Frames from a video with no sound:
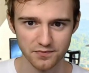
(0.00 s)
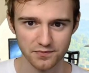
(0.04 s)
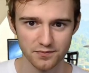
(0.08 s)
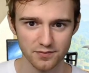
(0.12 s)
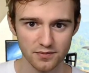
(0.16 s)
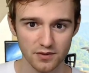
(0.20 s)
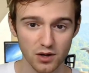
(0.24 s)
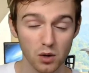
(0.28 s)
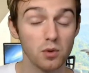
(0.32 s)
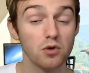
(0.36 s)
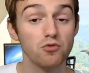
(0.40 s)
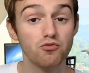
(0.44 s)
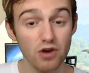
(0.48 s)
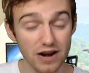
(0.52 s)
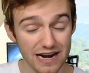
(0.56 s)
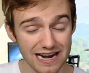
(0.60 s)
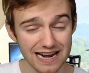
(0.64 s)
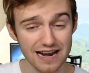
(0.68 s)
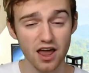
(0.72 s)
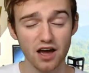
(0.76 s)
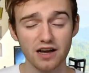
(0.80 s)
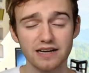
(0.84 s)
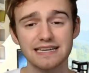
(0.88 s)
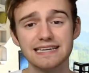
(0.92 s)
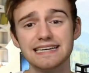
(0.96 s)
We're really
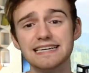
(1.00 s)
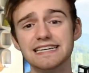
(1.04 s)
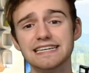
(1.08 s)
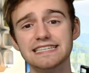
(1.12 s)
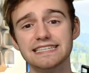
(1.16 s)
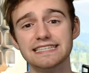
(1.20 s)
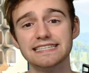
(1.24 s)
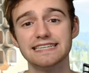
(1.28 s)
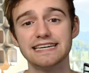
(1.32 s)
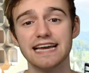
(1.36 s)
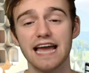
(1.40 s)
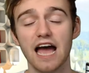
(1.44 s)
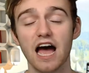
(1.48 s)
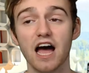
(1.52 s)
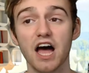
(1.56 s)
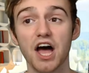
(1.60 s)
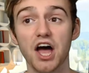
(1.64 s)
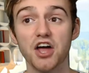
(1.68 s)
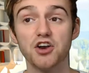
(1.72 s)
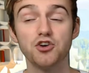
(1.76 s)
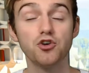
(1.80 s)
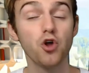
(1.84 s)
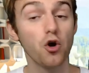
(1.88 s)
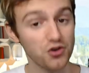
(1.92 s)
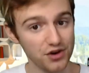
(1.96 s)
lucky,
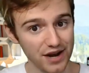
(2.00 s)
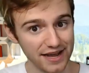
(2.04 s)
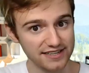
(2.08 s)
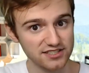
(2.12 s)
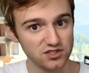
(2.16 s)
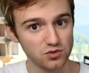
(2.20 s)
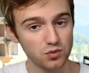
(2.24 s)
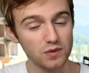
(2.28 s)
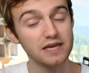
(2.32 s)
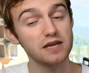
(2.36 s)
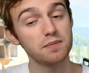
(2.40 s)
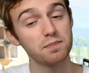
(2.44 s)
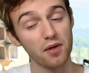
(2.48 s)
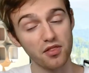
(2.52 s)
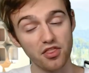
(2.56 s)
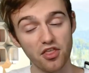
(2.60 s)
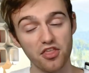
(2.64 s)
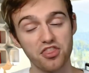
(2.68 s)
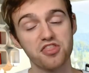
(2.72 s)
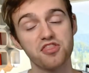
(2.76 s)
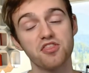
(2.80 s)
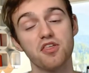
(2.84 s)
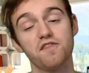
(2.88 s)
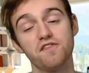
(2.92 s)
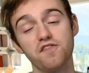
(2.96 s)
not next week, but
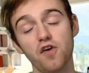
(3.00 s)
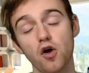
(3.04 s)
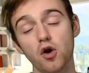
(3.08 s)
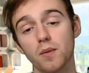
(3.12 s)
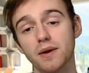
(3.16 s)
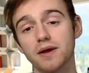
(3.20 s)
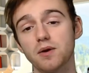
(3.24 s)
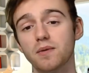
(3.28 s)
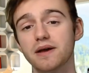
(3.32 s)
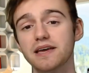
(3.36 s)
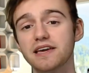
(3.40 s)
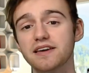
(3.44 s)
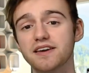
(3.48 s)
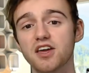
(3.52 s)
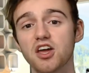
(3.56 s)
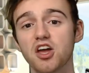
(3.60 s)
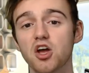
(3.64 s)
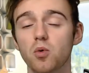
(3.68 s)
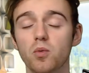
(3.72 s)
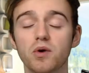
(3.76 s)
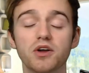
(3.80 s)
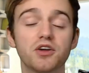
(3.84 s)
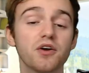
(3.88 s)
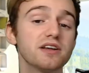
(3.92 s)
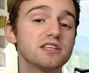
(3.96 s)
the following week,
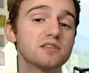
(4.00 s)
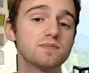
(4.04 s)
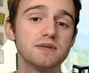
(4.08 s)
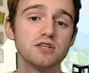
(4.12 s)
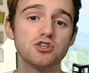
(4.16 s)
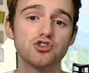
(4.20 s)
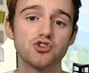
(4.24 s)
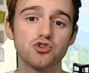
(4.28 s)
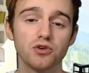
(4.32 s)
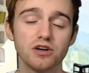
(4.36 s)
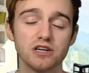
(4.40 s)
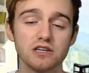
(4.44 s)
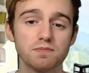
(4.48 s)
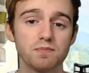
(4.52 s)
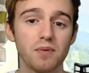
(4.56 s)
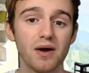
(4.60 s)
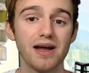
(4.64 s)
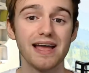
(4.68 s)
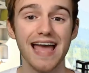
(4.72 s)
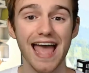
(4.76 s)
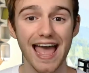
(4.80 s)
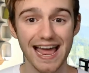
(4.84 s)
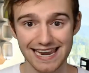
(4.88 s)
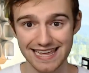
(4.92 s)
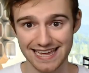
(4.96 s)
we're going to be joined by
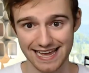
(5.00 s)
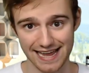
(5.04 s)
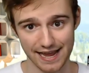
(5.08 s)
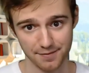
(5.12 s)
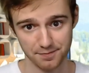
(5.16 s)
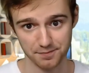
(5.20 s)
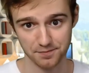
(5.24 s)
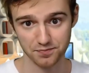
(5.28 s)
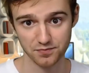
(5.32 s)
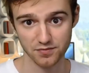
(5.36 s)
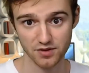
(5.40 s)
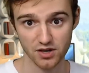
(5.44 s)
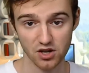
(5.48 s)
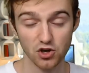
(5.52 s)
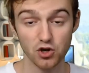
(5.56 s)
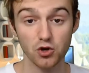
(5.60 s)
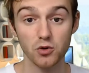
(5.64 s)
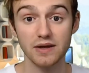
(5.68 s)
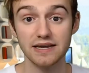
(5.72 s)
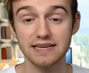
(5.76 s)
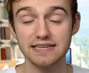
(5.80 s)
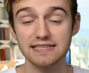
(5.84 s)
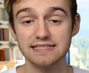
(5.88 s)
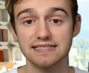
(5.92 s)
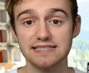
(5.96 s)
Elie, who
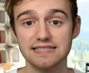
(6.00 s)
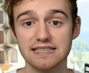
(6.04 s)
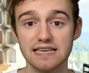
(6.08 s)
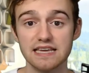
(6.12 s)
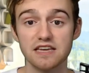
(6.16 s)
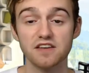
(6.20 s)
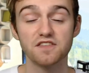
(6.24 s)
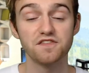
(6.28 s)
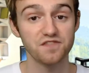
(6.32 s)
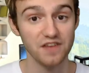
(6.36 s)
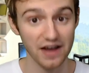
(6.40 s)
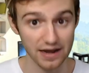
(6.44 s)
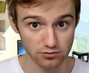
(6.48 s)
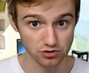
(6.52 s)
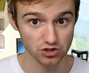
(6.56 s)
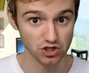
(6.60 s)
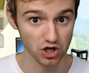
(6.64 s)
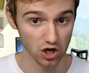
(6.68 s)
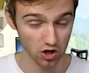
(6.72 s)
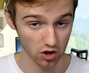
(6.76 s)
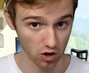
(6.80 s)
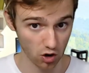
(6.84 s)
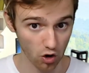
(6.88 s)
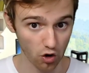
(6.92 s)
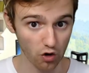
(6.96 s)
is the founder
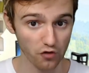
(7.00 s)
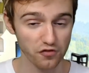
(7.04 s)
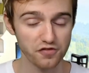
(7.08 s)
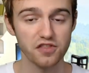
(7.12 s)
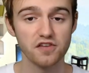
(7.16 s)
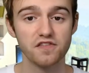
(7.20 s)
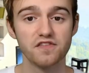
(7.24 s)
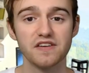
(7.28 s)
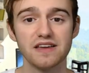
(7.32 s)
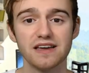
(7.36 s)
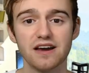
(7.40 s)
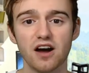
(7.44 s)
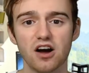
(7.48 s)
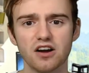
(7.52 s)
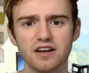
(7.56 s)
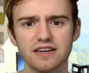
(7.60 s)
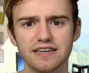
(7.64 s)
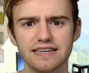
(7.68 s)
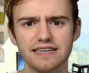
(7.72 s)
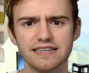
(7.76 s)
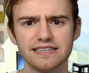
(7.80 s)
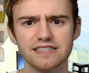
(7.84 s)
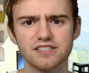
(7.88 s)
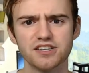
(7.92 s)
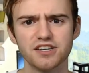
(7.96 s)
of the VR
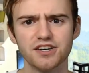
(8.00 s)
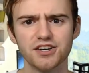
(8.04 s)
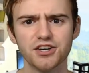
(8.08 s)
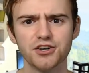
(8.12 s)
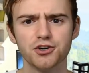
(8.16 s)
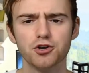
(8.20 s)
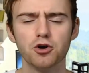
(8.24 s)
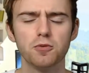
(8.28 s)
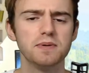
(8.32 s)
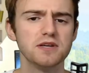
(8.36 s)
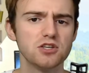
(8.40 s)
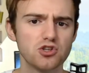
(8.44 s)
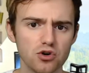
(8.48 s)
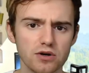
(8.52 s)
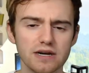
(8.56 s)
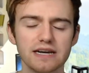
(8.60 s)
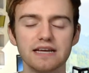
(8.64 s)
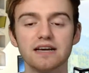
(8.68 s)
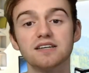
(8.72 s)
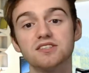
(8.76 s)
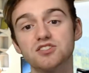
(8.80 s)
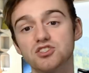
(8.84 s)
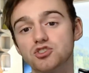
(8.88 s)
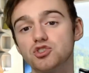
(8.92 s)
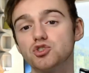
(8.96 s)
Kit, who will be joining
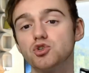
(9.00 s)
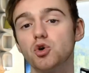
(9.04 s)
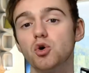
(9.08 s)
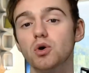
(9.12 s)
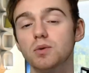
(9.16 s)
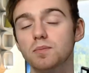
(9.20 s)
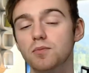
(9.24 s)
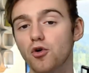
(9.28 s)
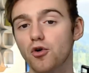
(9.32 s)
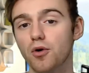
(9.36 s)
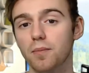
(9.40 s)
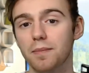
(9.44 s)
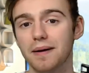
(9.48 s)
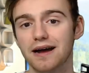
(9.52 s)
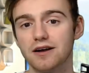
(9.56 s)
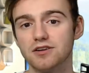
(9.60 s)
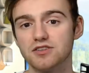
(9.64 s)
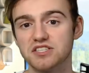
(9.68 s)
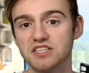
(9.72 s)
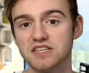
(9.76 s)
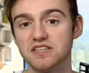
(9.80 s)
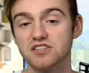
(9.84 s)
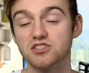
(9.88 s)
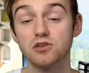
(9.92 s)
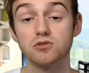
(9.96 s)
us to talk more about
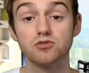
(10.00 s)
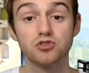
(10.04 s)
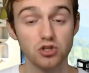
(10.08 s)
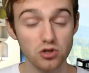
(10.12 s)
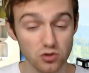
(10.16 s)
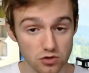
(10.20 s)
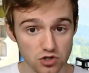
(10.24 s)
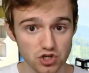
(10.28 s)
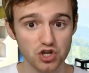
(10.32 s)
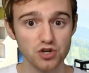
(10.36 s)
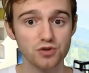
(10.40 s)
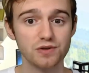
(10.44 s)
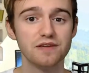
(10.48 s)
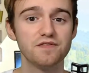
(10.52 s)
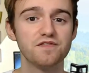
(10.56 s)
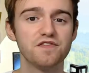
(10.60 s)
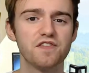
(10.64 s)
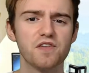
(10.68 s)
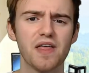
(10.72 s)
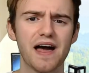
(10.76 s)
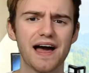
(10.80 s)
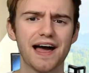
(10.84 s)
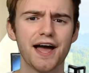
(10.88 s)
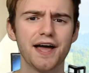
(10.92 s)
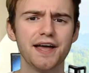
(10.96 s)
it. So do tune in for
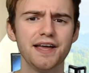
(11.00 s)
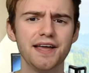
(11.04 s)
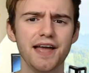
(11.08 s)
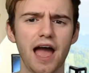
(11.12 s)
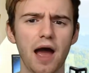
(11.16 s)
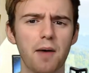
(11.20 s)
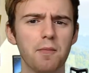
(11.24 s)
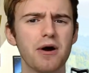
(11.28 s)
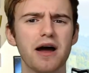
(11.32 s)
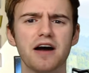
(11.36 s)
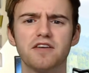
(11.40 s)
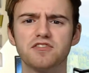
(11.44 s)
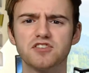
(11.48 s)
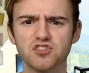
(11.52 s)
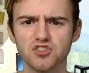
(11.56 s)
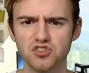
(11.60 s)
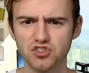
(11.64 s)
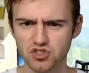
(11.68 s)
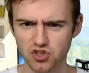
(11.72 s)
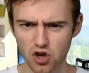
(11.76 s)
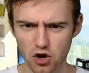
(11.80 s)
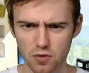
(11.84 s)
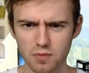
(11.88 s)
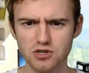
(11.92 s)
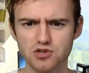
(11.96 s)
that, and we'll have
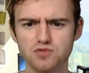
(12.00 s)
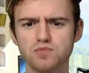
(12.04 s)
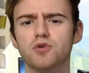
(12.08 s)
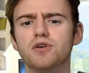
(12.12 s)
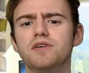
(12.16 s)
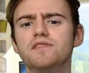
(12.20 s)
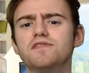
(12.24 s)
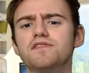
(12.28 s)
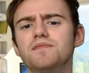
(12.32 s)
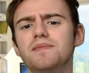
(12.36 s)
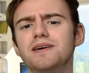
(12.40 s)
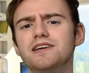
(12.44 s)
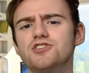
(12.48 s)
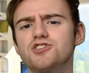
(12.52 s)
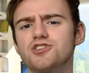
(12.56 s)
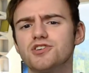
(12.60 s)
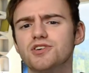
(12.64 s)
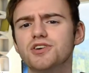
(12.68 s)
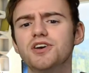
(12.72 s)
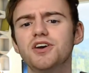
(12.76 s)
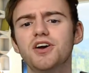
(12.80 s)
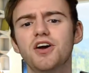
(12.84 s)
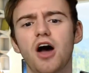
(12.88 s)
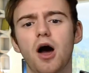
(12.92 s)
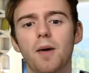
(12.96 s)
so much more information
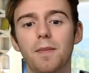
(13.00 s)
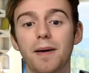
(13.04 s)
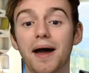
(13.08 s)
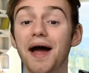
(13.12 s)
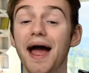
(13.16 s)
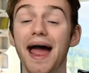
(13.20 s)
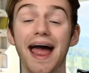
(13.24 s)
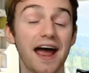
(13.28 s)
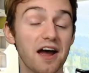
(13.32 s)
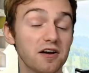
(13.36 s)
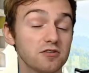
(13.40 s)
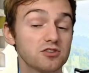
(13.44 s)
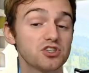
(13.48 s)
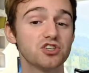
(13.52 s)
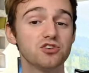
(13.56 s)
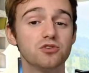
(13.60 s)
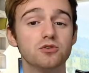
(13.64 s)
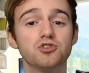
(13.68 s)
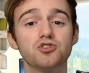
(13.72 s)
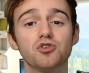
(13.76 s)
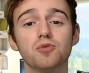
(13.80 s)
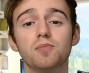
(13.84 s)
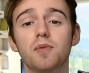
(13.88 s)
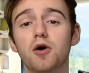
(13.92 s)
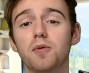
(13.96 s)
about how to use
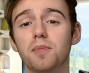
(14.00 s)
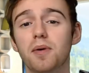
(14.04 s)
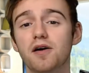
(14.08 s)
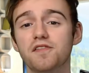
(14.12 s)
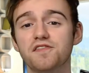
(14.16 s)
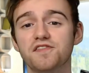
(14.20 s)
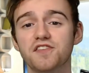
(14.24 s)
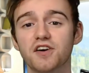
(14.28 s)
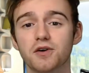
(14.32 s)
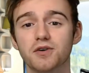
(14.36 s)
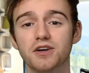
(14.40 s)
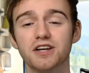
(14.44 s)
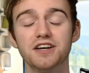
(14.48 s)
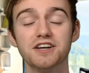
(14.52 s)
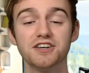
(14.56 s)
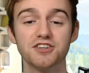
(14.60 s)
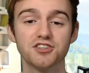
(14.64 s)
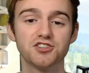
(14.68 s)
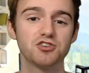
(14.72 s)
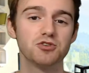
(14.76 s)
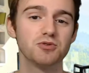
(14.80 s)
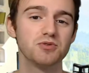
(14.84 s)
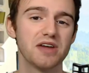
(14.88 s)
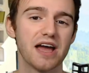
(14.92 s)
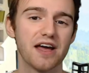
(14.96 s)
your mobile phone
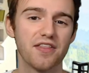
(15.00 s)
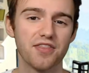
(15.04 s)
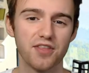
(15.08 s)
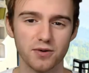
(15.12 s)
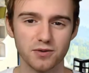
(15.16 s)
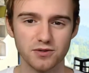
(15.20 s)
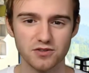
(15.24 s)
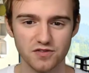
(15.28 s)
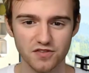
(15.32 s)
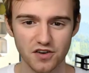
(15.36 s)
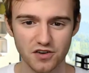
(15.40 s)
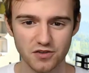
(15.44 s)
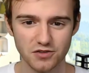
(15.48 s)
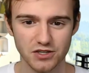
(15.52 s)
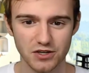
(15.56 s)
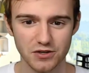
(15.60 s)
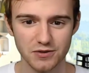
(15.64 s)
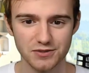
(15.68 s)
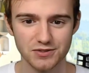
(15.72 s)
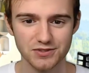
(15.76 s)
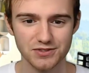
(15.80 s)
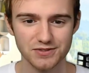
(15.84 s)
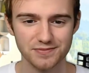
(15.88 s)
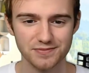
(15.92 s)
to get those photos.